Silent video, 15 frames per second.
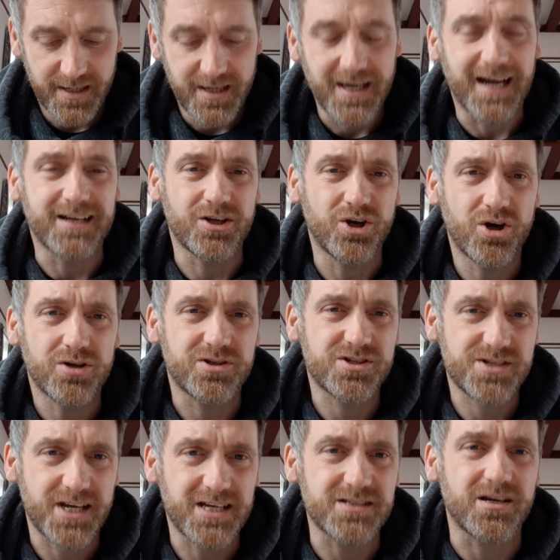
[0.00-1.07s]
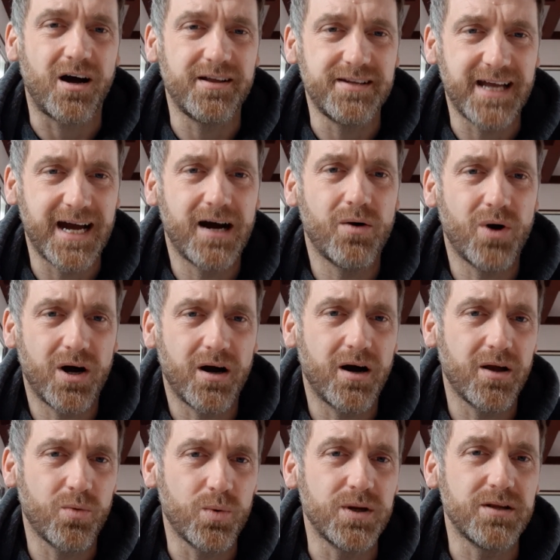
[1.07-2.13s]
And God says, "Now
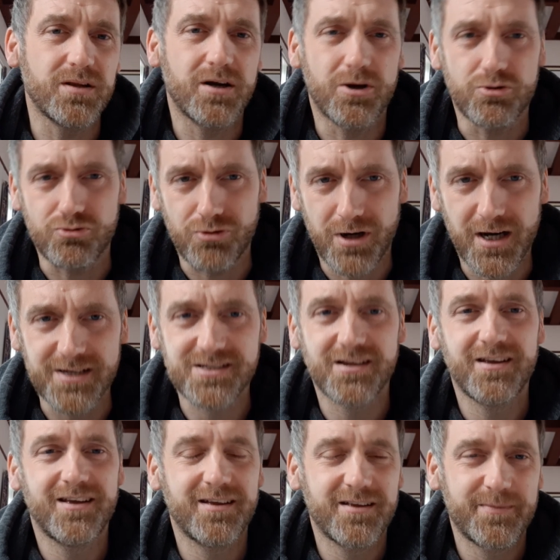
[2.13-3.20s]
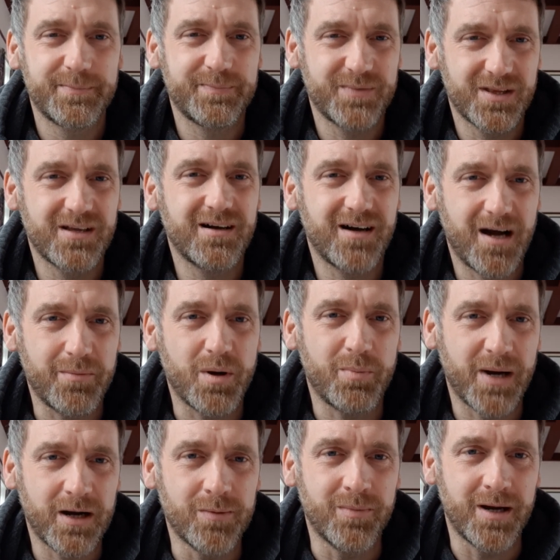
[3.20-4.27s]
I will arise. I'm
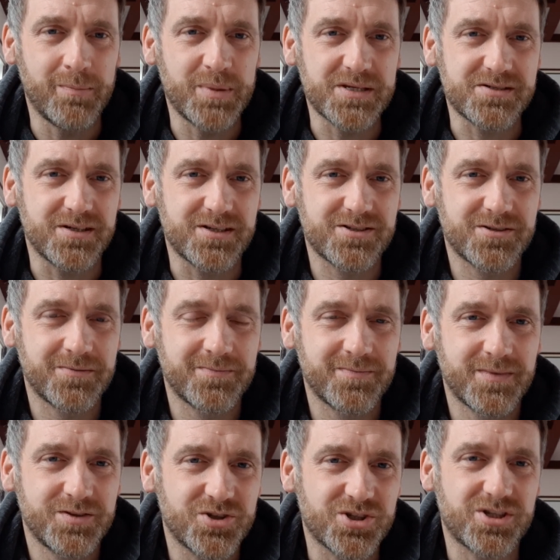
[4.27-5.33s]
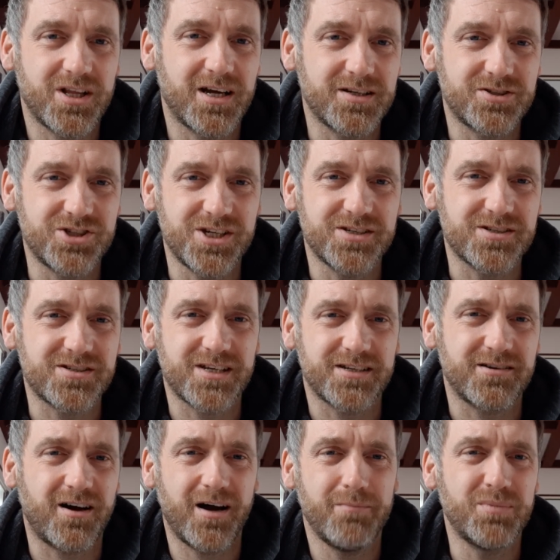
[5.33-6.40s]
about my business." Just like Jesus
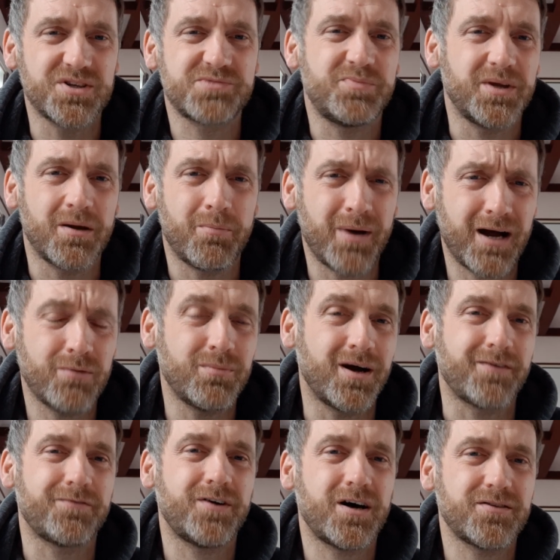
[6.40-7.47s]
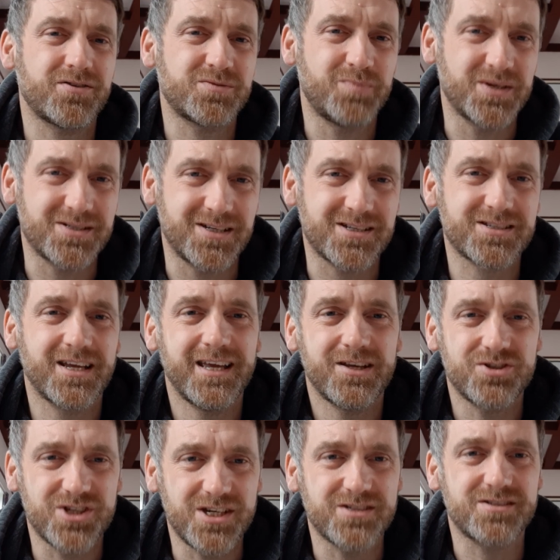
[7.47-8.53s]
said, "I must be about my Father's business."
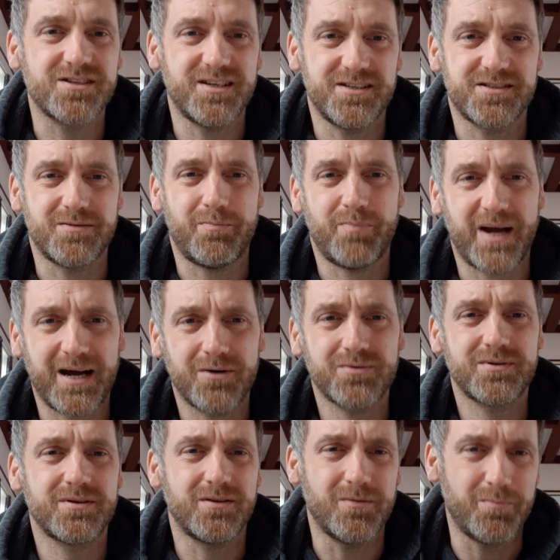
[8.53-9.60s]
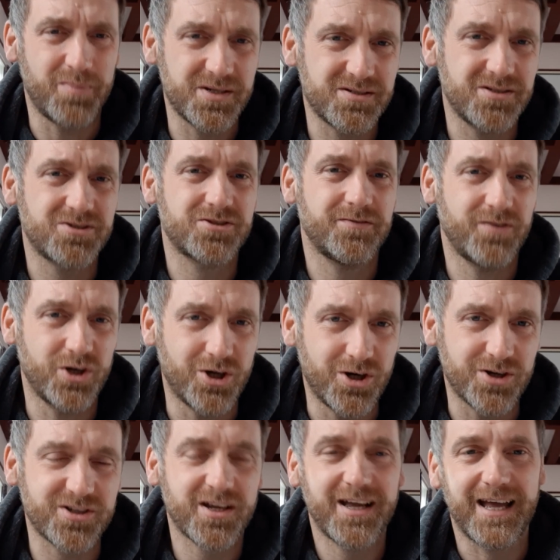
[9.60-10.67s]
Jesus is about the business of
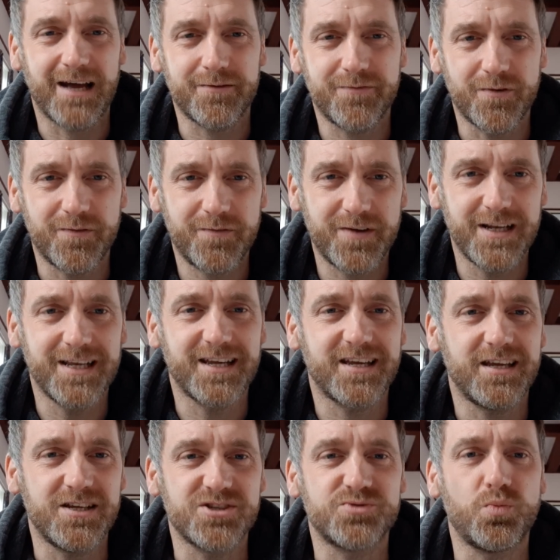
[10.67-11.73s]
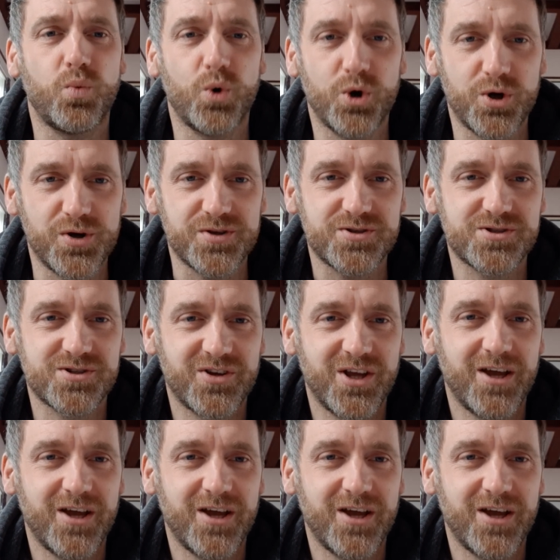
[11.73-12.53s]
God at fulfilling his words